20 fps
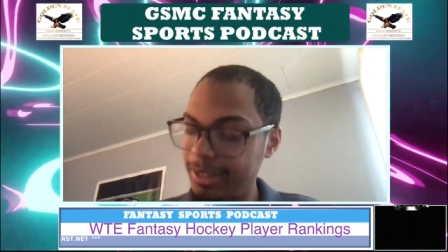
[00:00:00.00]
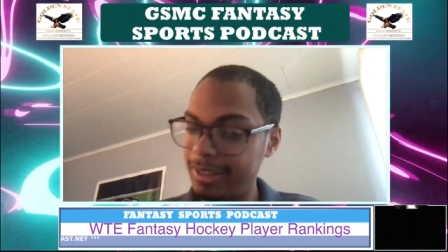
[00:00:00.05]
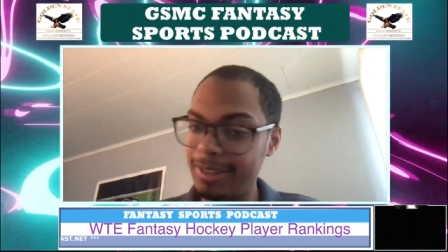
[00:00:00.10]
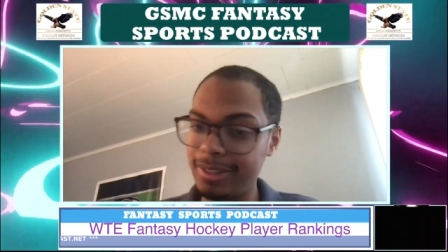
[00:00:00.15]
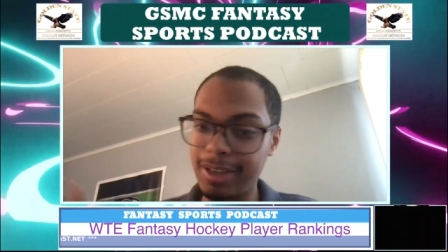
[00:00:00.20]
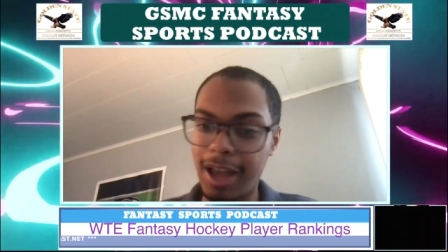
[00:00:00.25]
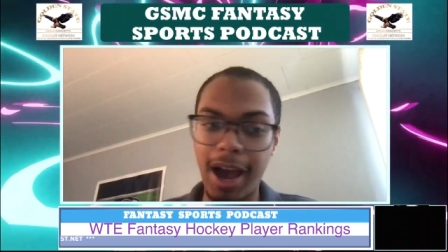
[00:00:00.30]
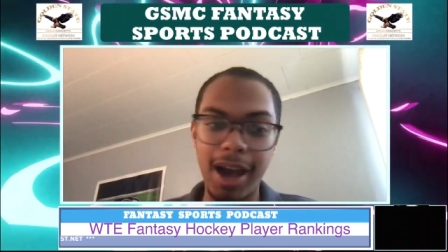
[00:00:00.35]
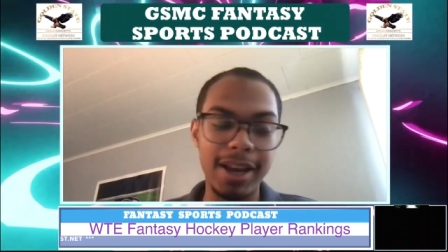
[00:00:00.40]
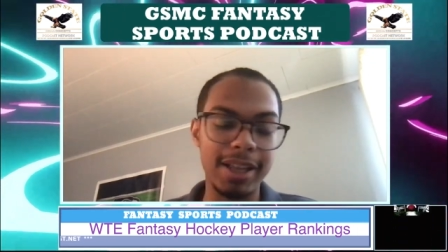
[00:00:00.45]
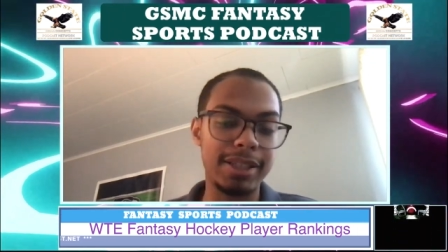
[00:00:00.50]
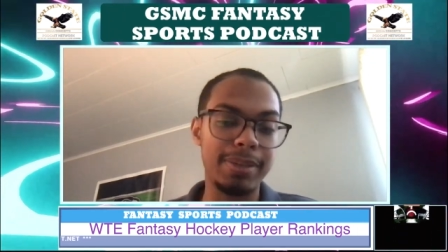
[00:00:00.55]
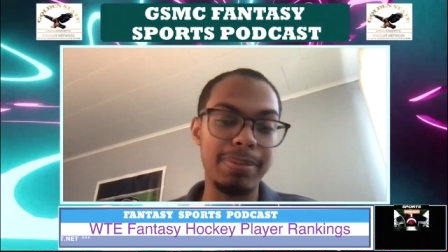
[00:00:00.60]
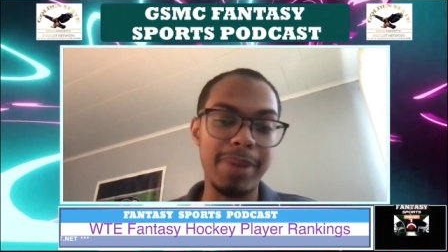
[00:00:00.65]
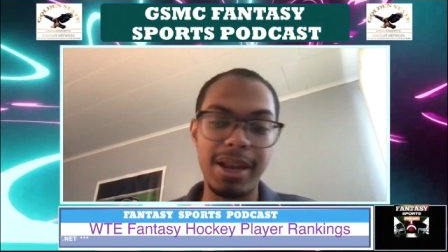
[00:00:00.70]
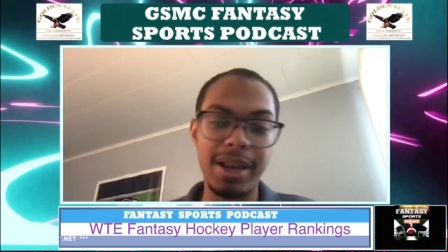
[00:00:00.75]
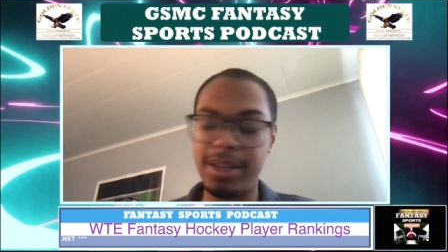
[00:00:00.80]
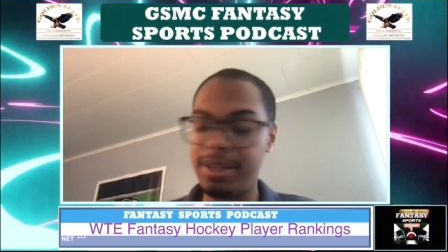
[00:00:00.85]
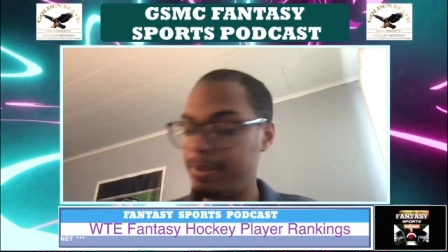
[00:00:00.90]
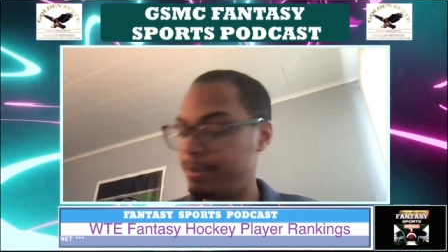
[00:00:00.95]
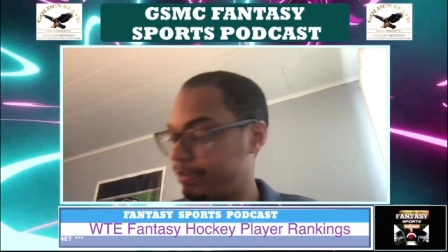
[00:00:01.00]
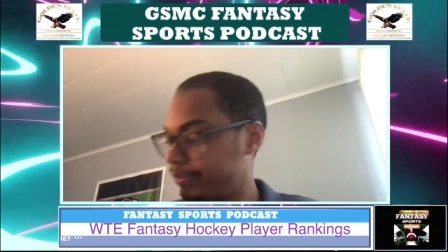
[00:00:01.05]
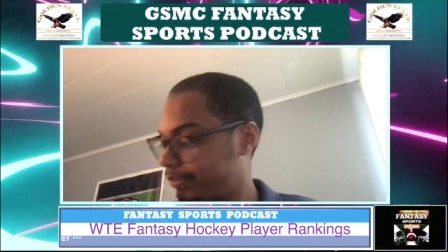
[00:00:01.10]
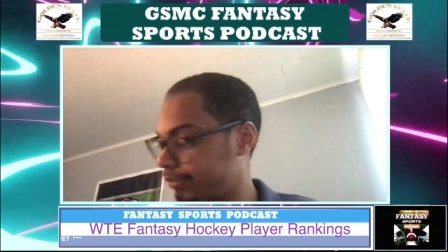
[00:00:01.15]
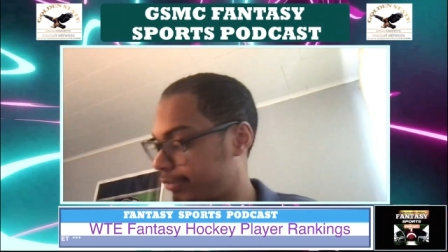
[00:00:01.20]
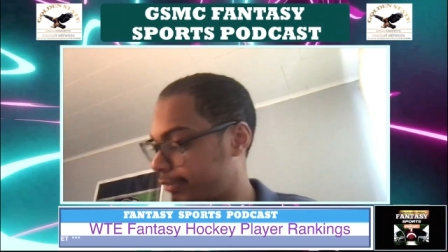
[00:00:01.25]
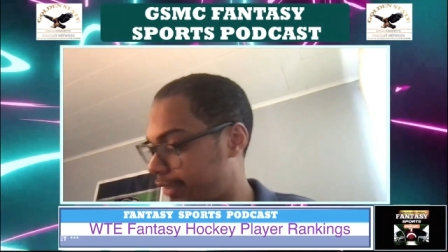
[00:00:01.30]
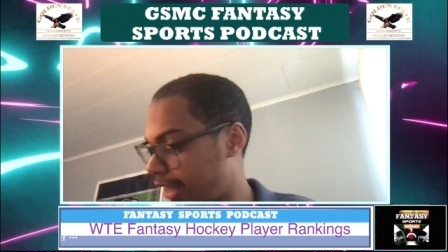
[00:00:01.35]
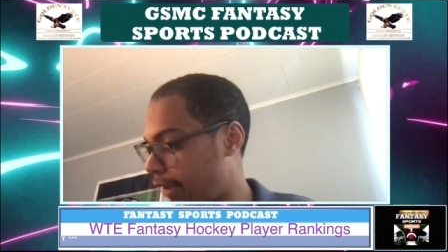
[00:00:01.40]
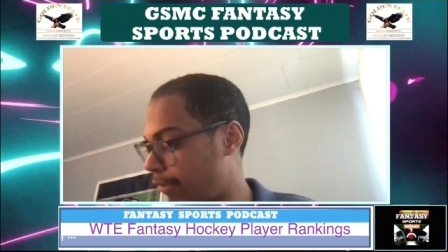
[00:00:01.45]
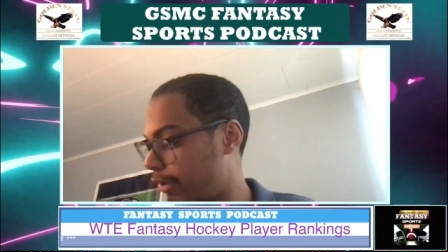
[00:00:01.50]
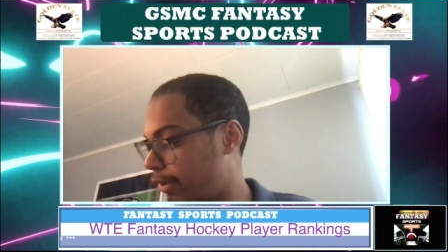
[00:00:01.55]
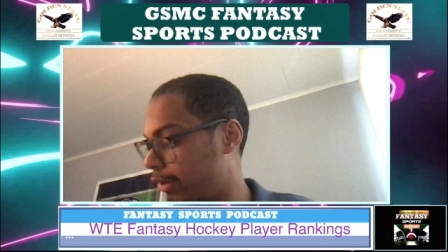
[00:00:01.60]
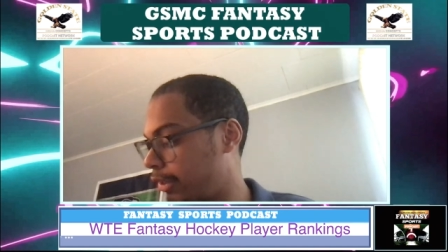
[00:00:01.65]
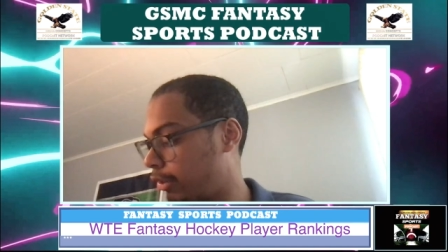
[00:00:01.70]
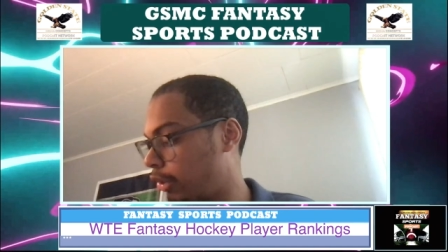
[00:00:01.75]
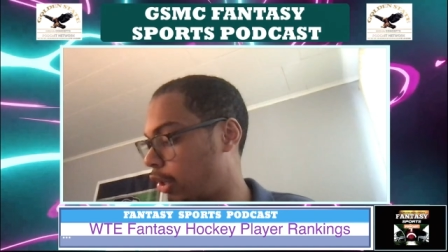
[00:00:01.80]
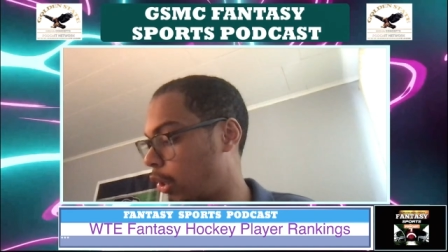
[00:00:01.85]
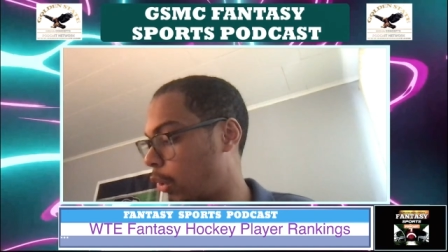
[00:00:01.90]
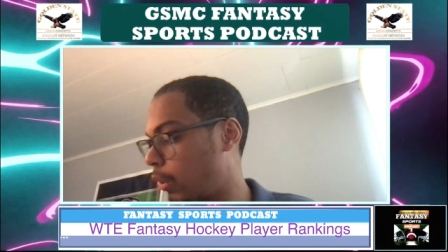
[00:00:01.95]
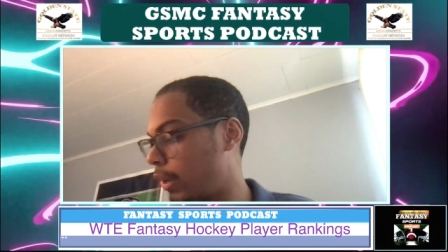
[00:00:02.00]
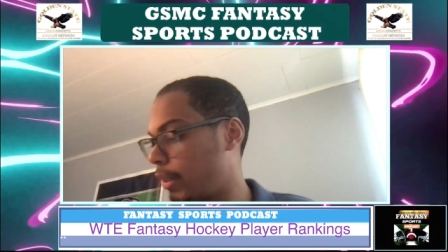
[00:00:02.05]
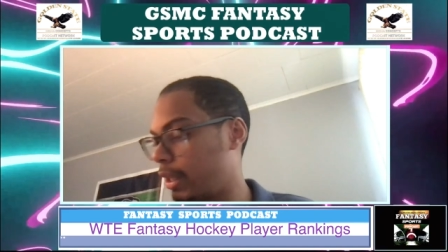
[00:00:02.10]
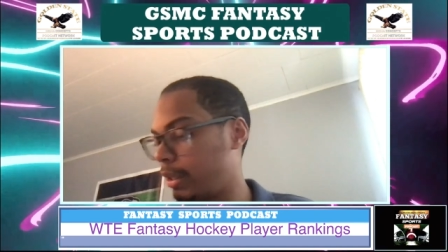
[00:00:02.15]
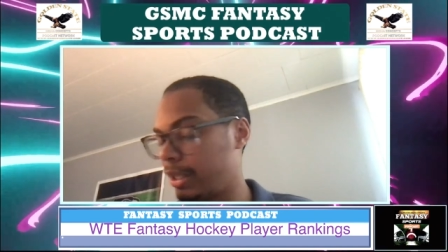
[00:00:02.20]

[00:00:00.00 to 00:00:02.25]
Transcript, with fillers: not as many definitely lower on the